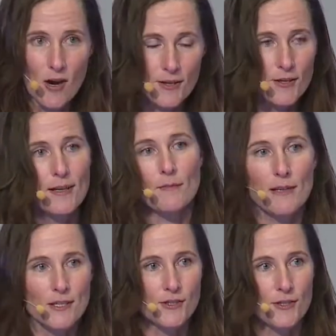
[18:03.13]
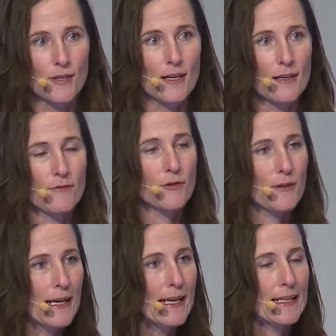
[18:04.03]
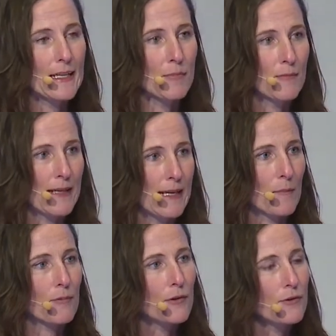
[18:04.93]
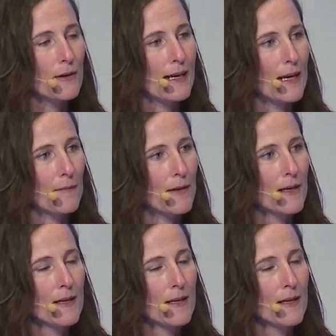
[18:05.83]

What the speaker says: honor and pleasure of creating and implementing a program